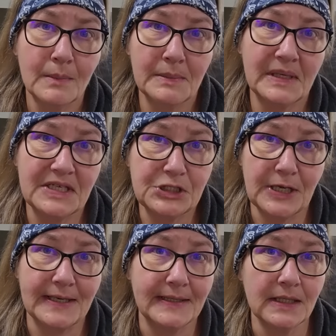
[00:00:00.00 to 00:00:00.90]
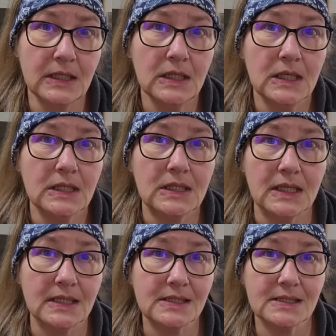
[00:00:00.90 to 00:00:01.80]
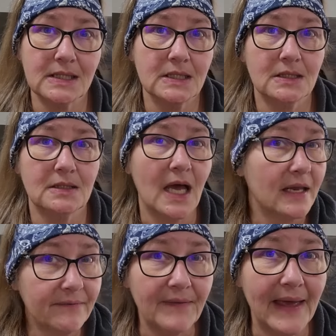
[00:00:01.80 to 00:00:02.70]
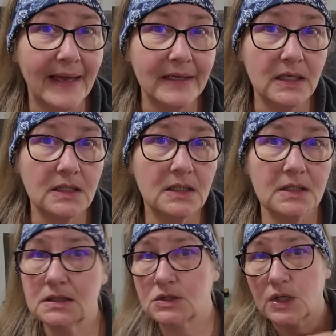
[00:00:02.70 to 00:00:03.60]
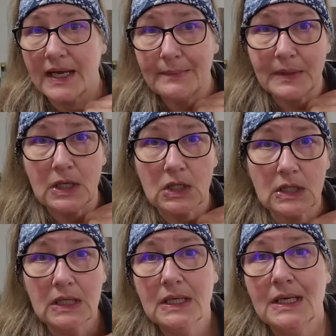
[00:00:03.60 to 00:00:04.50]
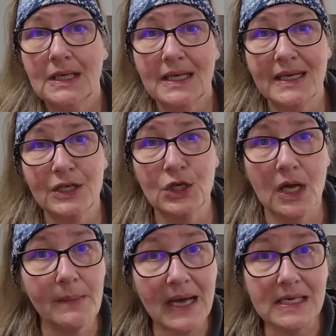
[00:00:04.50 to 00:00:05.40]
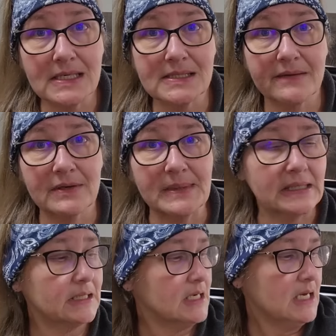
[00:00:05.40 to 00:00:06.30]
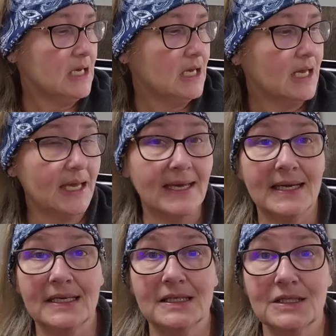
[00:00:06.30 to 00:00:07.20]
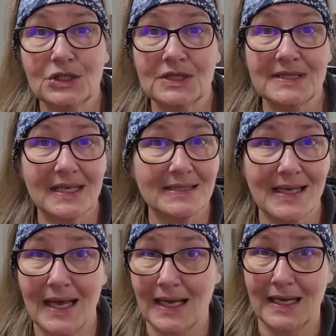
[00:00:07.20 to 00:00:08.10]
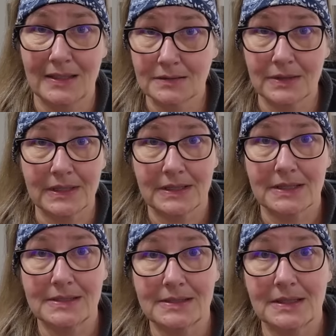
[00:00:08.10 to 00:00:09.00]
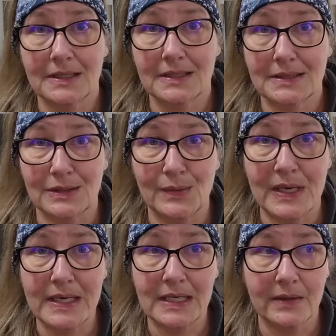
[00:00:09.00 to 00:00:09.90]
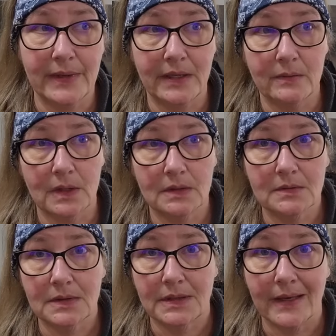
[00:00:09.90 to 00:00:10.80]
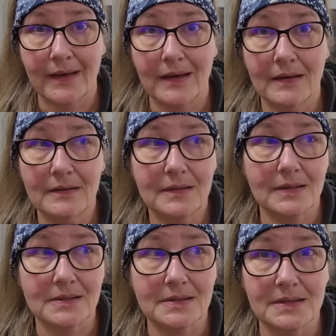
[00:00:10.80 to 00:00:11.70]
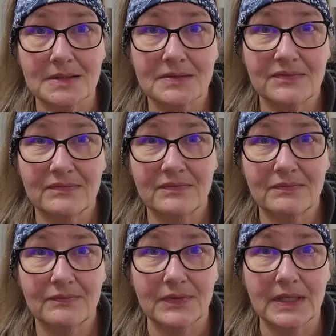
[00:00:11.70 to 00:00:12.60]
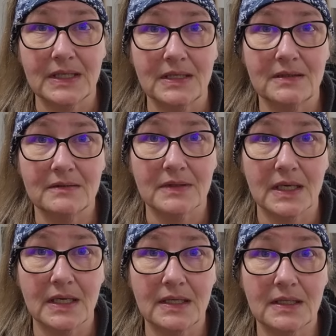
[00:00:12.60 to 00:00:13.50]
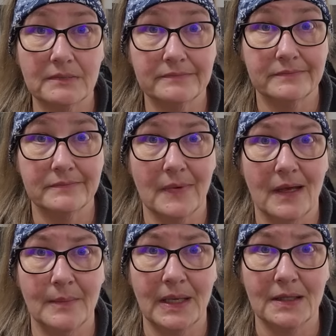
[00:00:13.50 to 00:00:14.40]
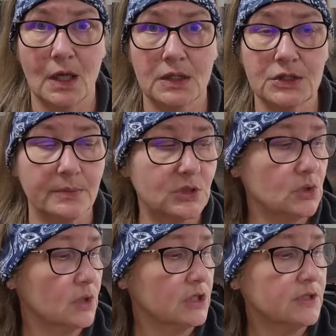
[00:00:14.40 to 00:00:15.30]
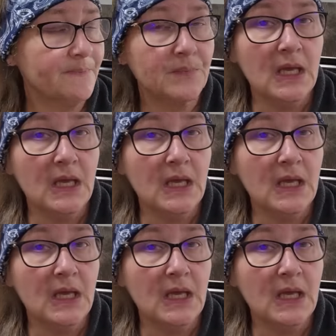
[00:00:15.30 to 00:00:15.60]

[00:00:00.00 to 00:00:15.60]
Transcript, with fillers: My buddy Jan gets non-fat dried milk in her commodities every month. And she says, I don't drink this. Do you want it? And I went, well, yeah, because it's free, right? I mean, long-term storage.